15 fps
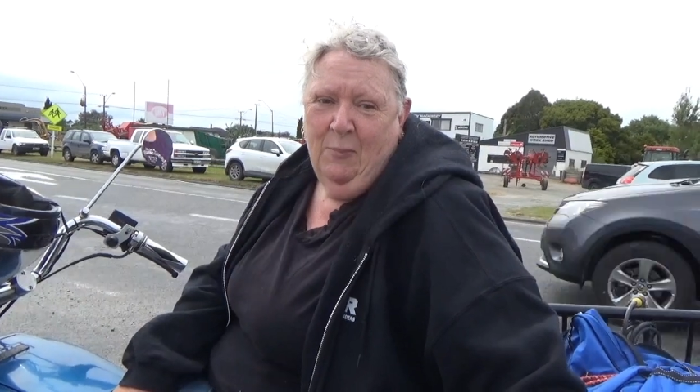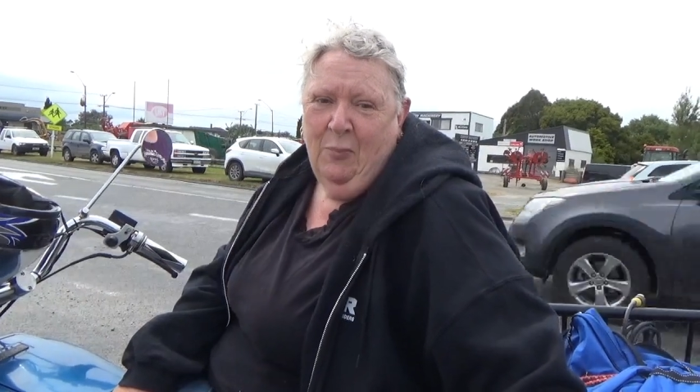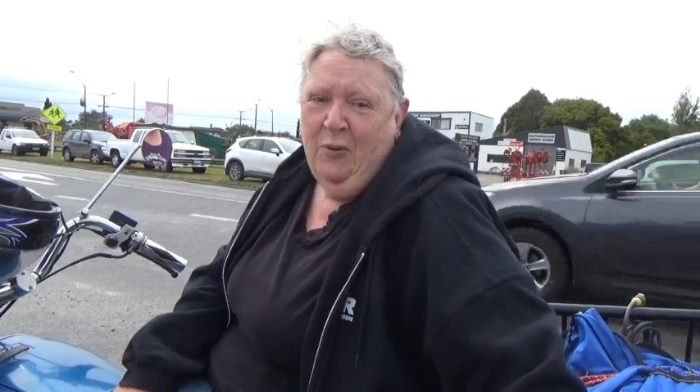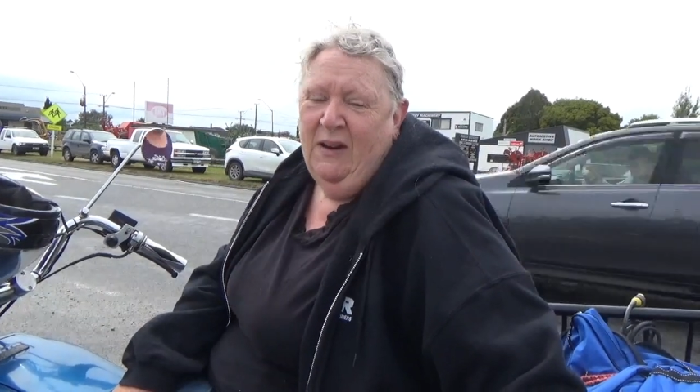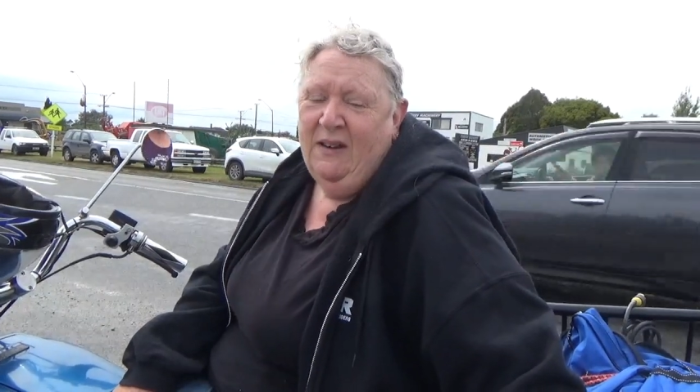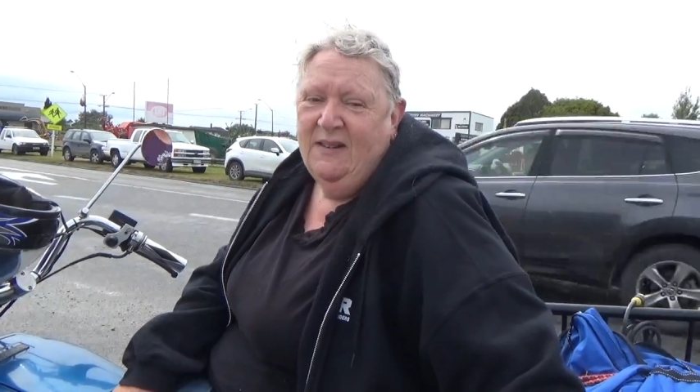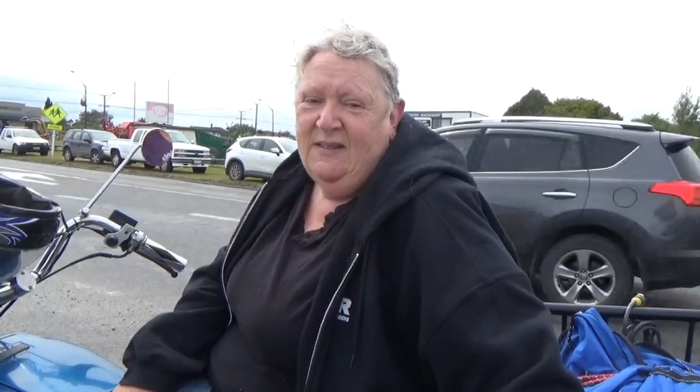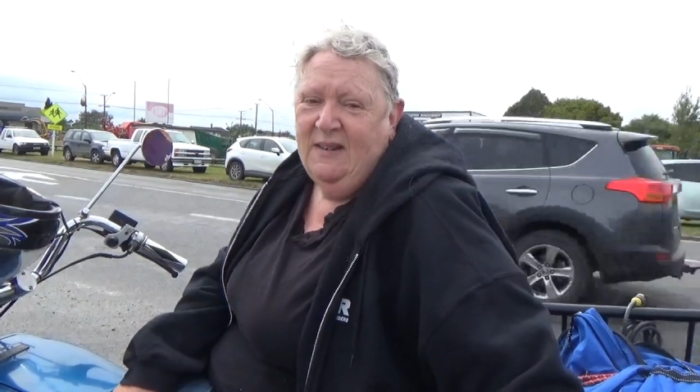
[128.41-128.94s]

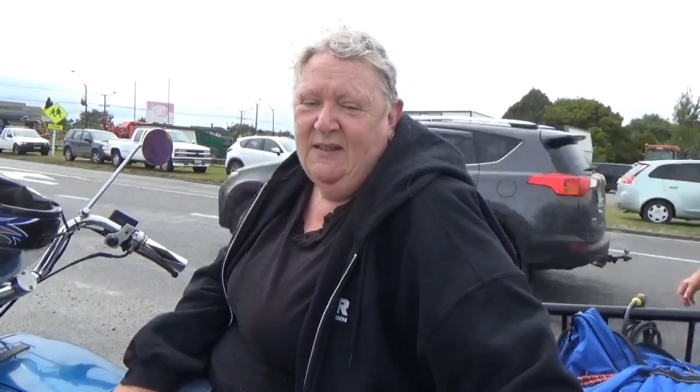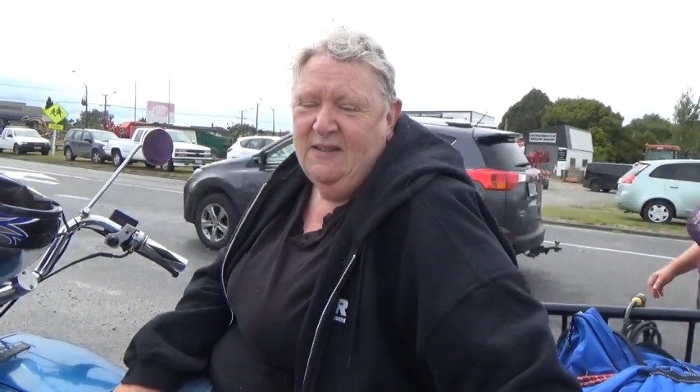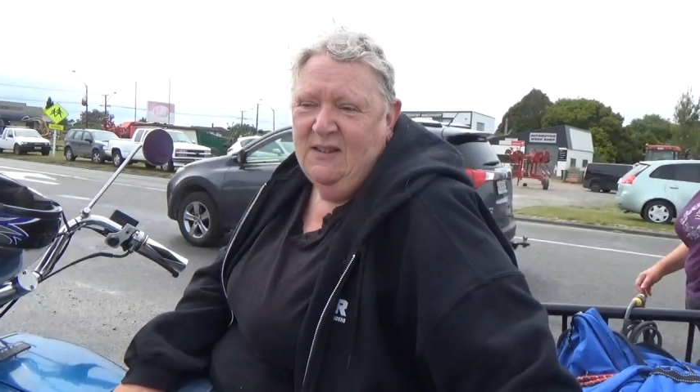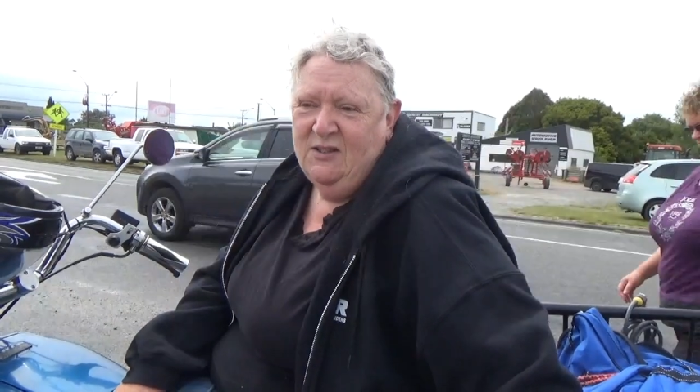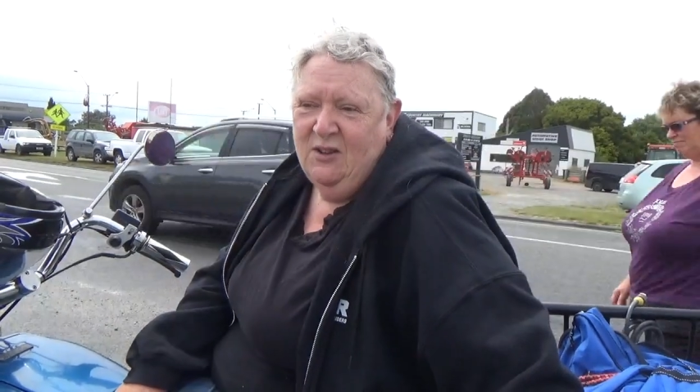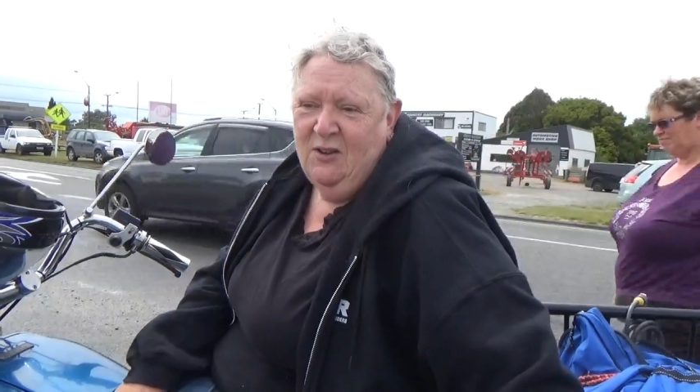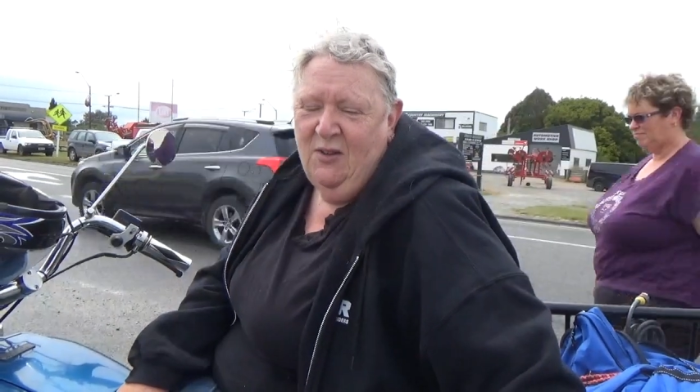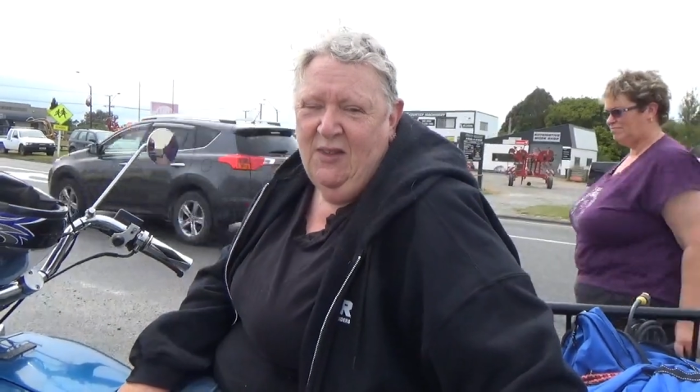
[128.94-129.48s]
predecessor
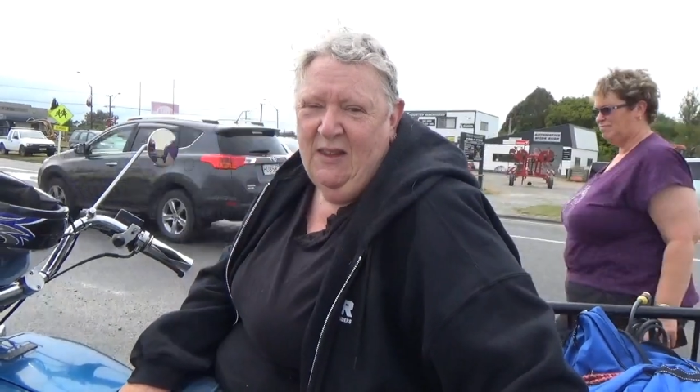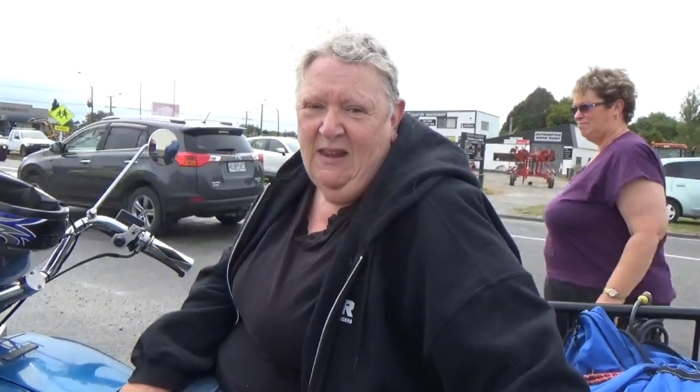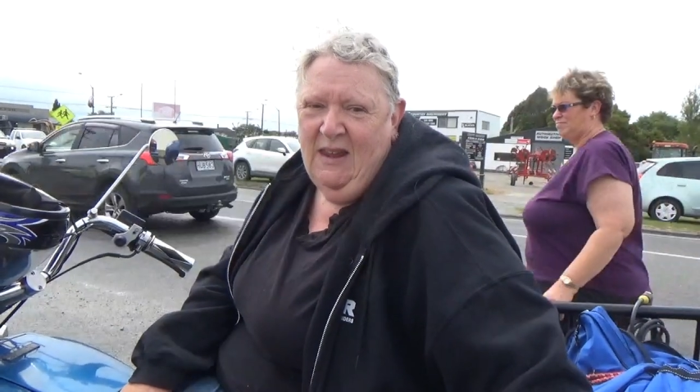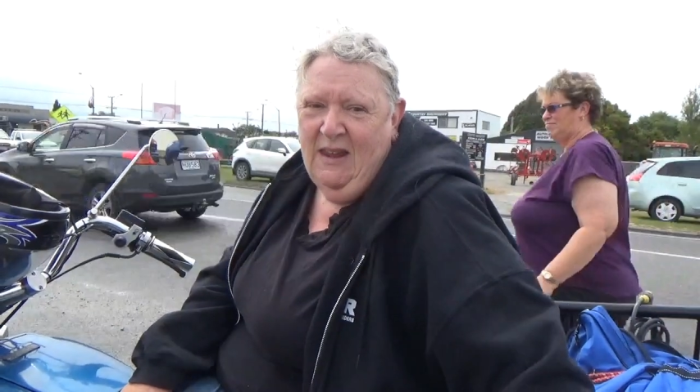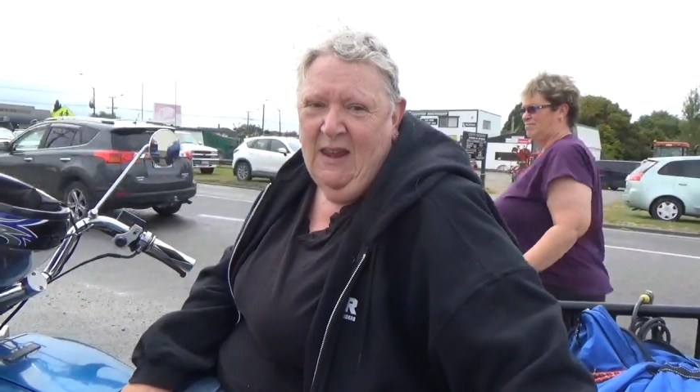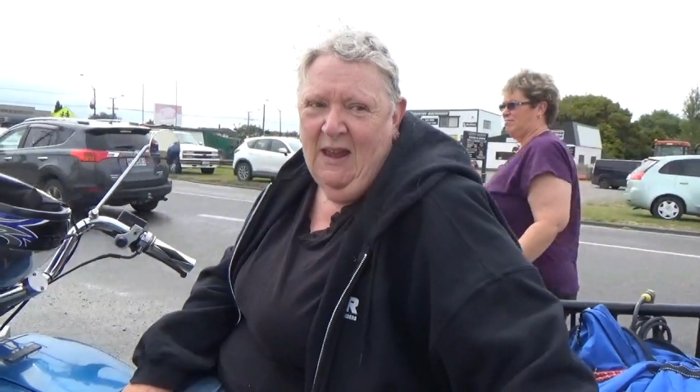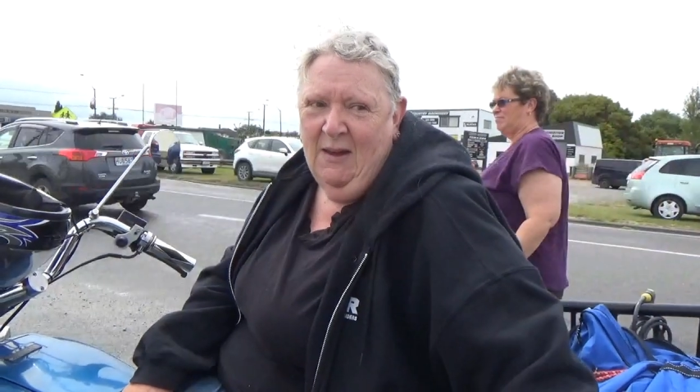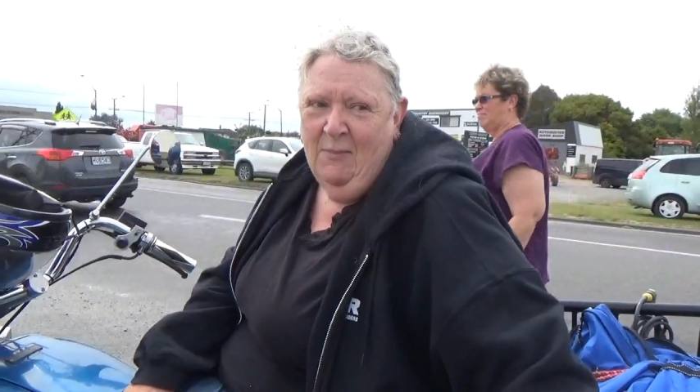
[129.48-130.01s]
to the
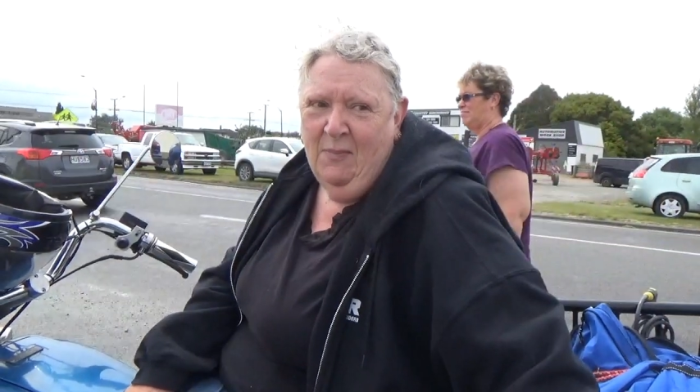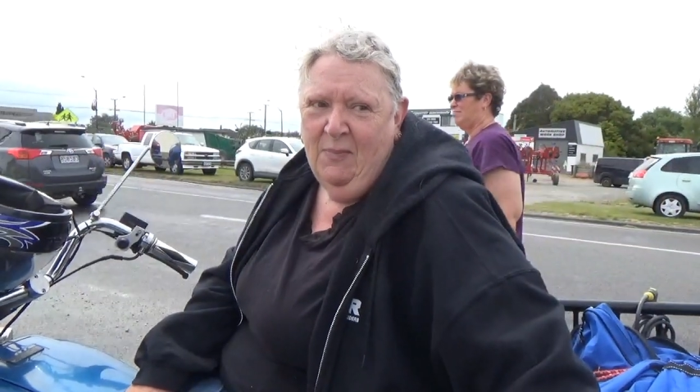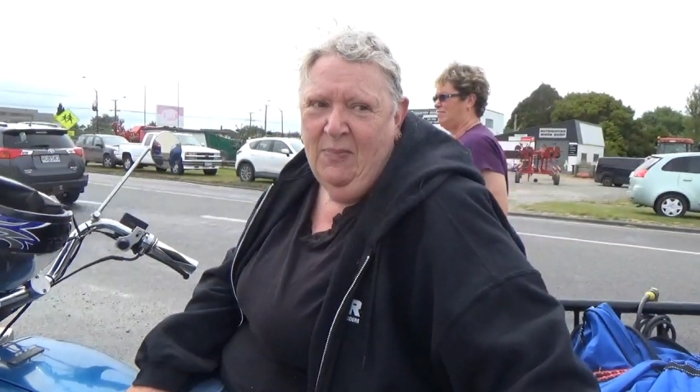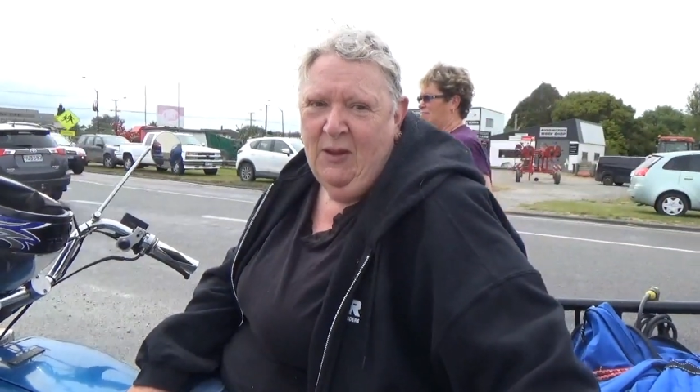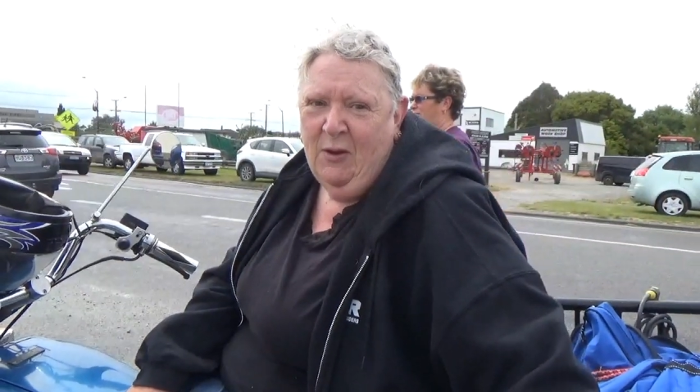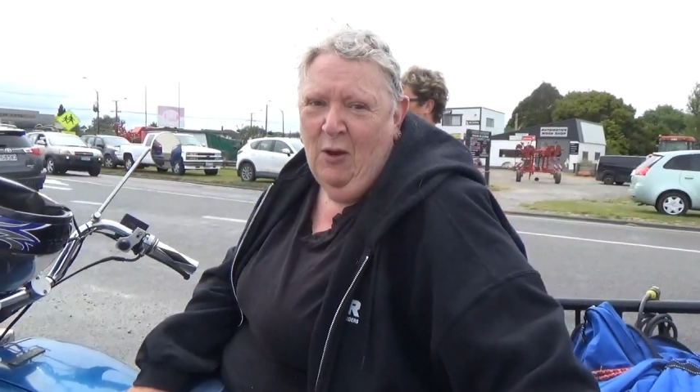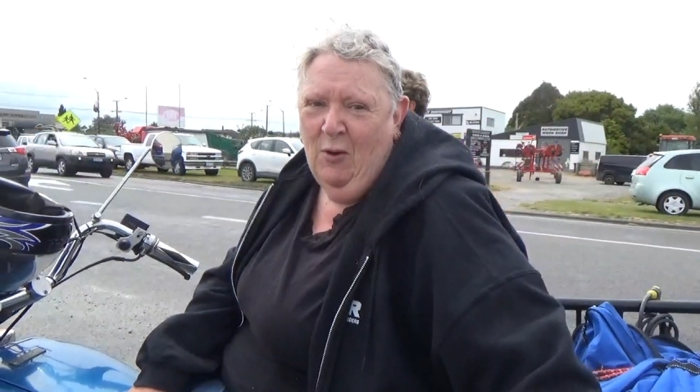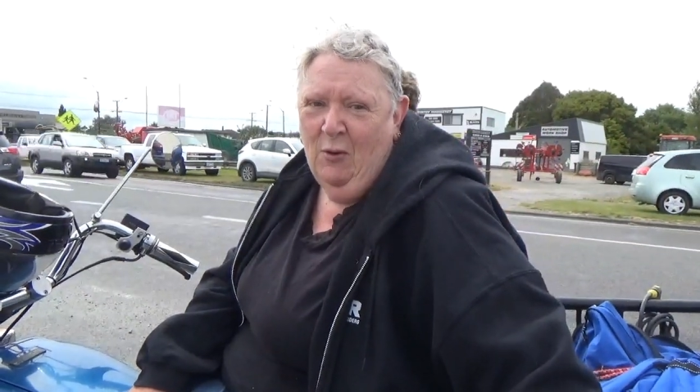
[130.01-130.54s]
um,
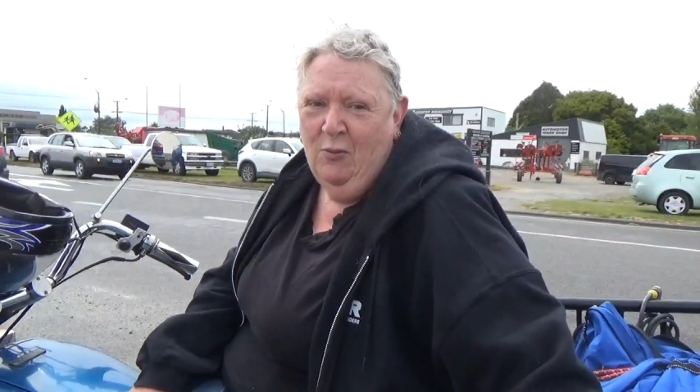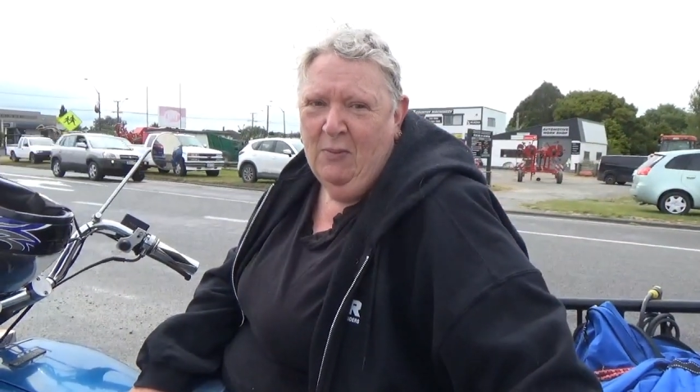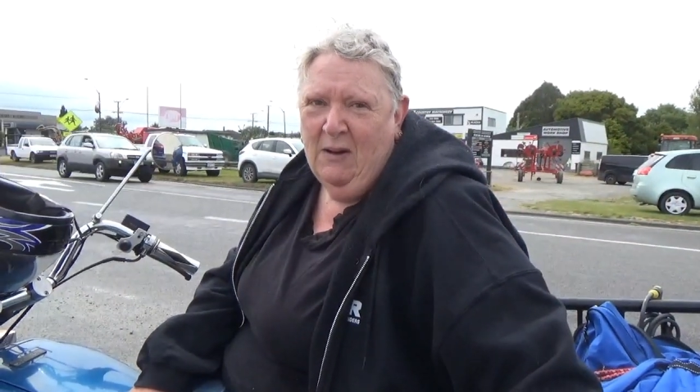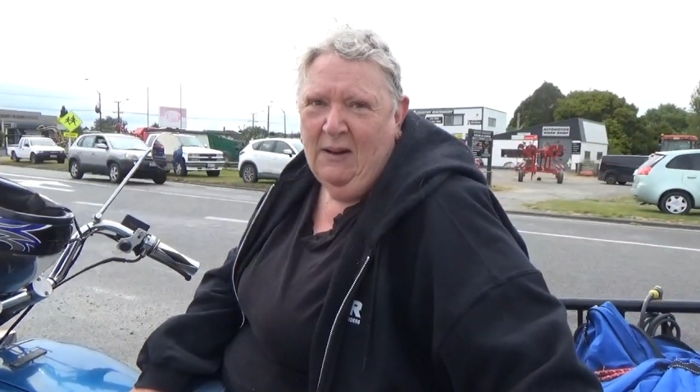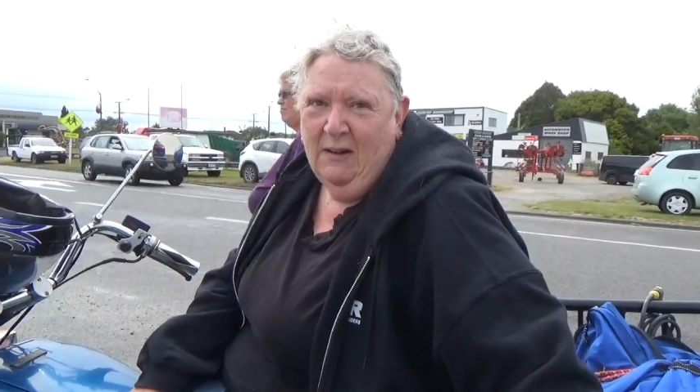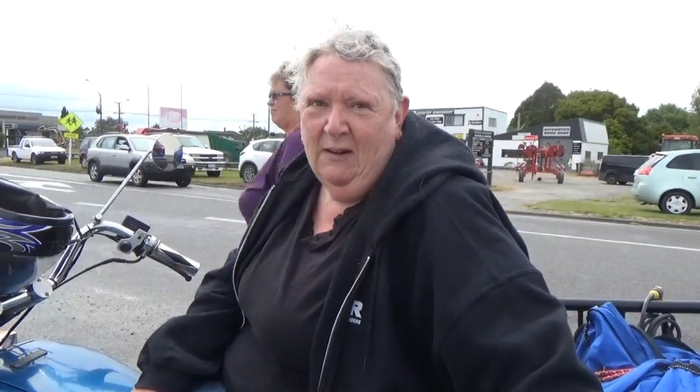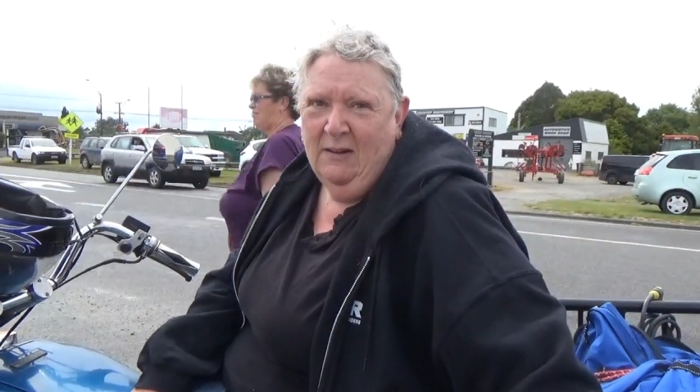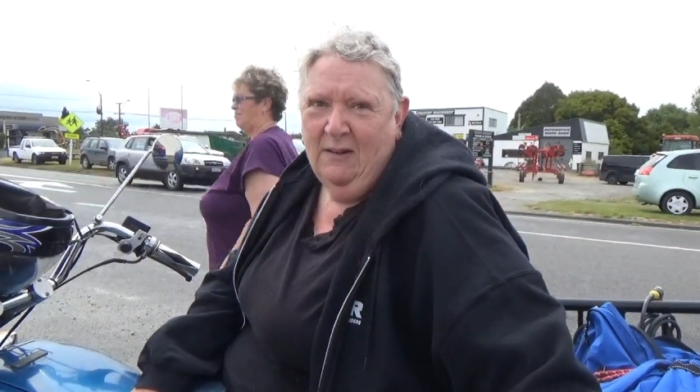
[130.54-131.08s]
the Goldwing